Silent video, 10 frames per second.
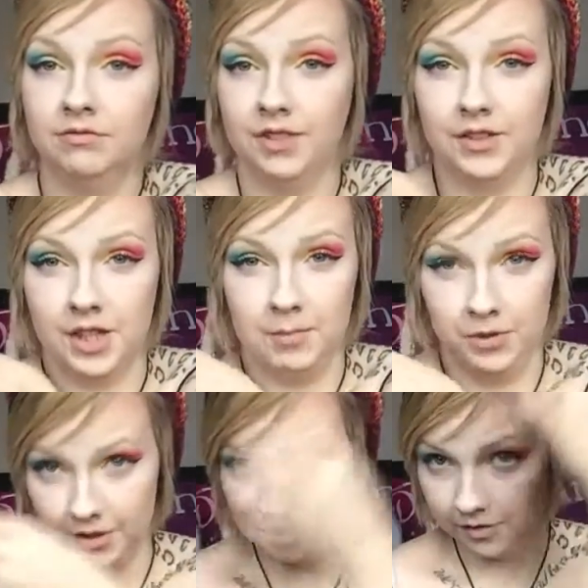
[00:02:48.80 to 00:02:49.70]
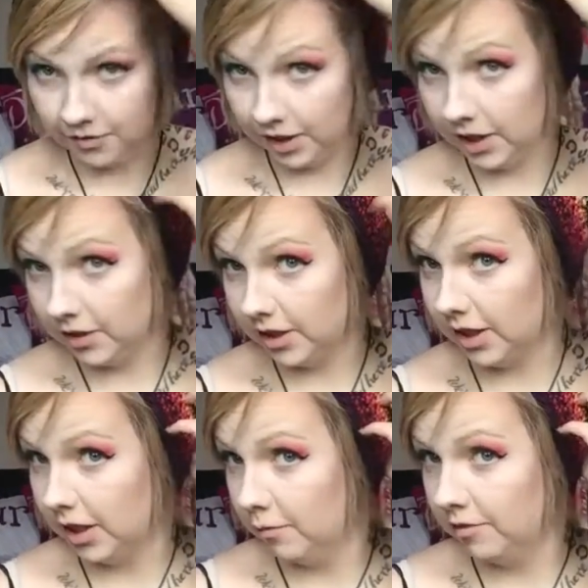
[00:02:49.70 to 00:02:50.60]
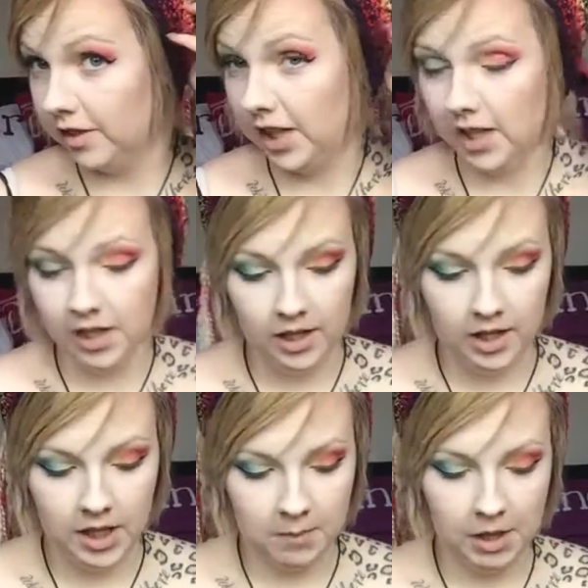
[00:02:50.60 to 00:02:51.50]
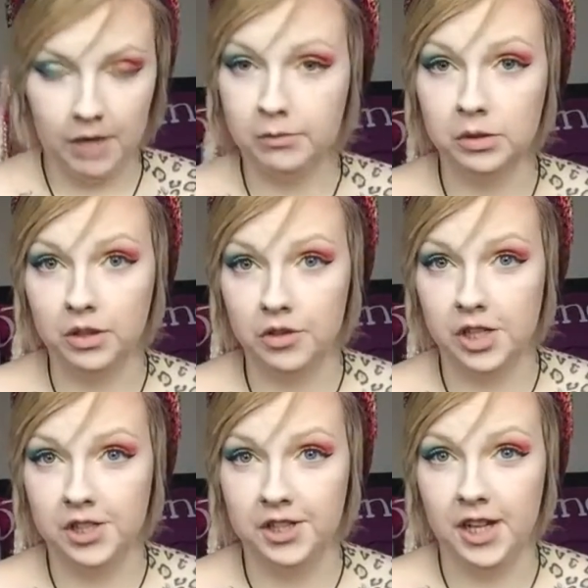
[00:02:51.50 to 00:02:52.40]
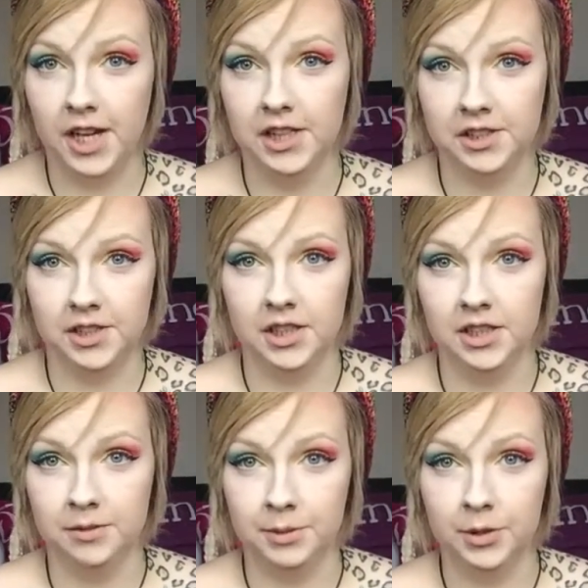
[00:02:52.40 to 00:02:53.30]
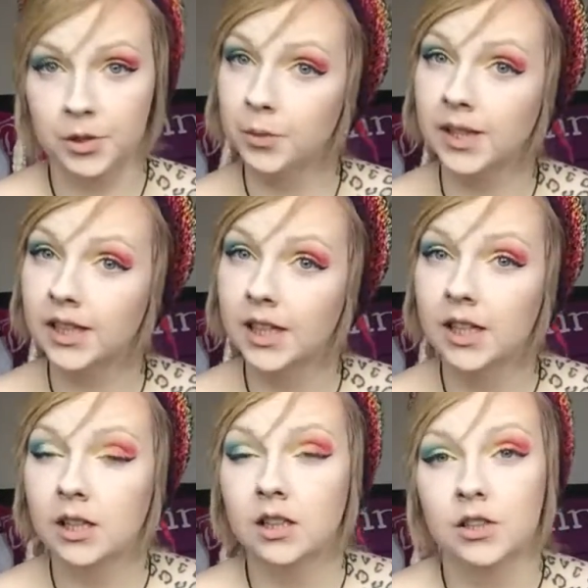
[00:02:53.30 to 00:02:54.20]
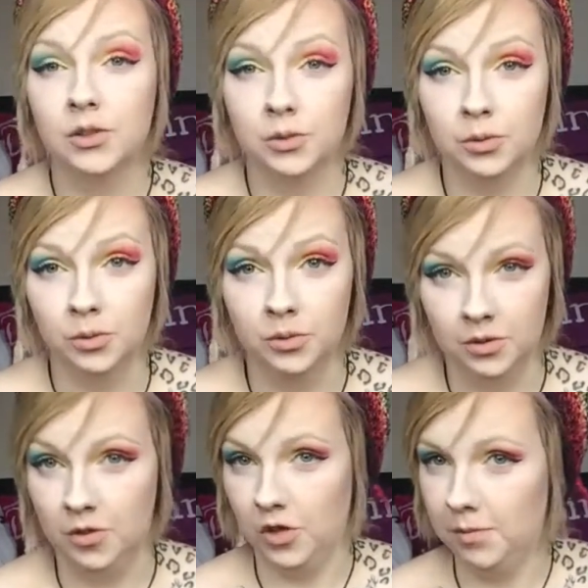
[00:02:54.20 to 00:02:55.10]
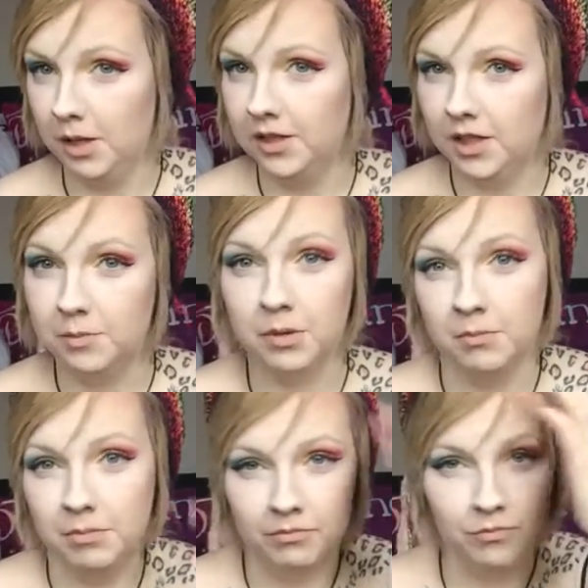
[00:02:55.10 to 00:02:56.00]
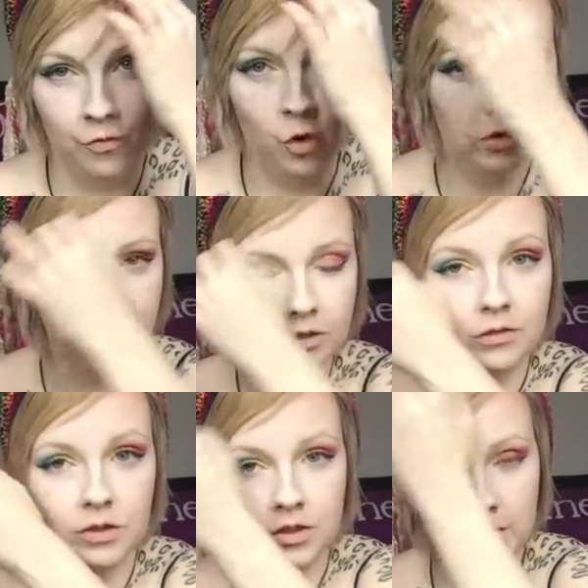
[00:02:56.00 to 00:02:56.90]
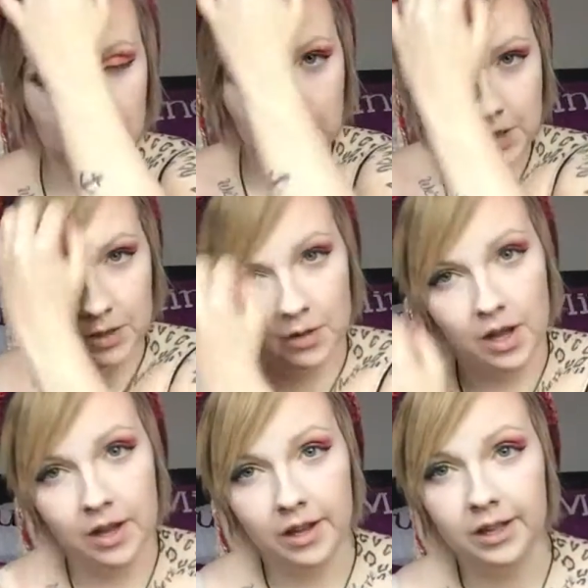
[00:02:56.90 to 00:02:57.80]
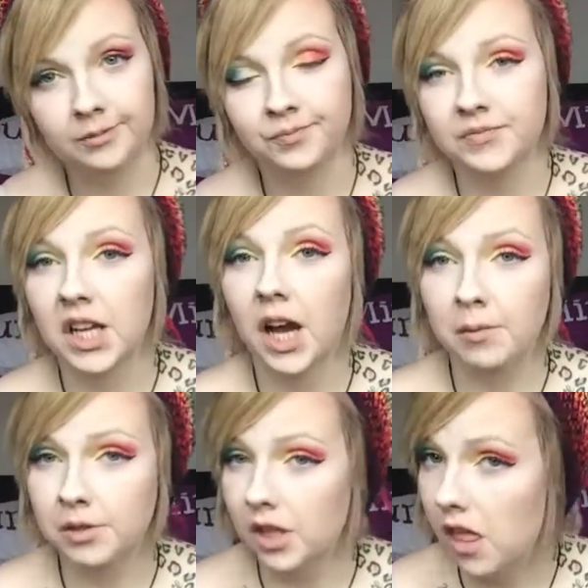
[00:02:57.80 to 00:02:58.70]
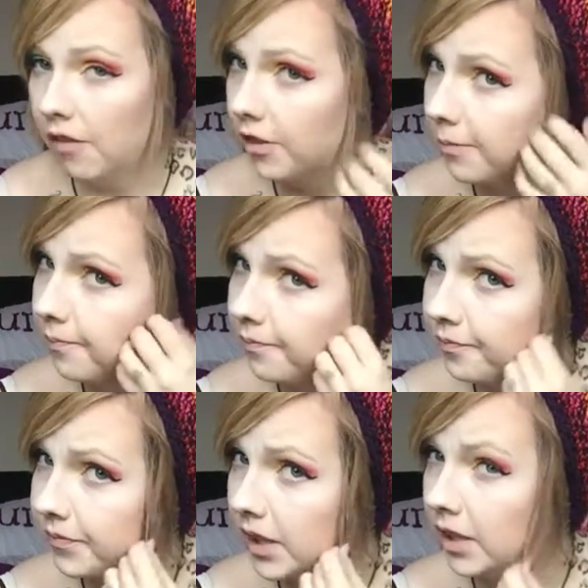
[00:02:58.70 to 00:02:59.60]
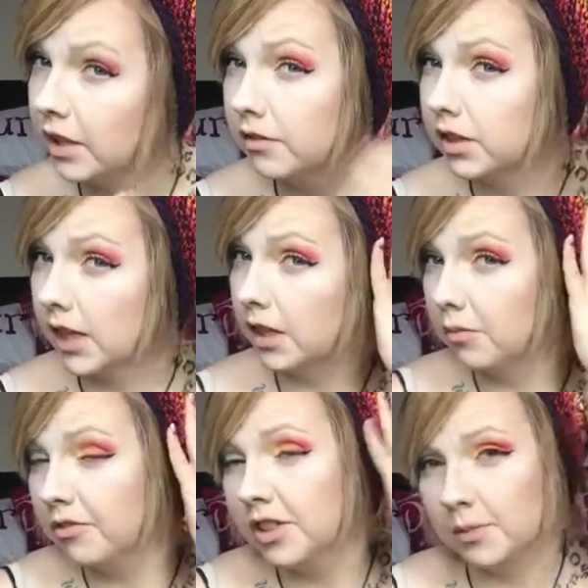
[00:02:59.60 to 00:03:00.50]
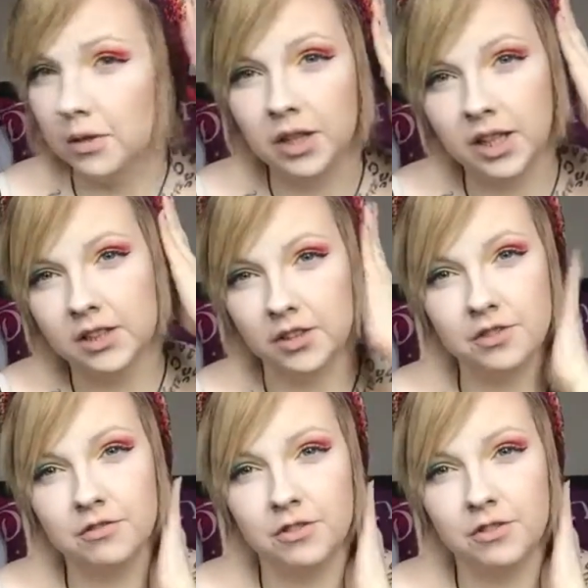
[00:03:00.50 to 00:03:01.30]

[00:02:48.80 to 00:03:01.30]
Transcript: five star products. They're really good and comfy. Um, I haven't worn the dress yet as it has been snowing, so the dreadband has been rocked a good few times by now. I absolutely love them they're dead comfy as well, like it doesn't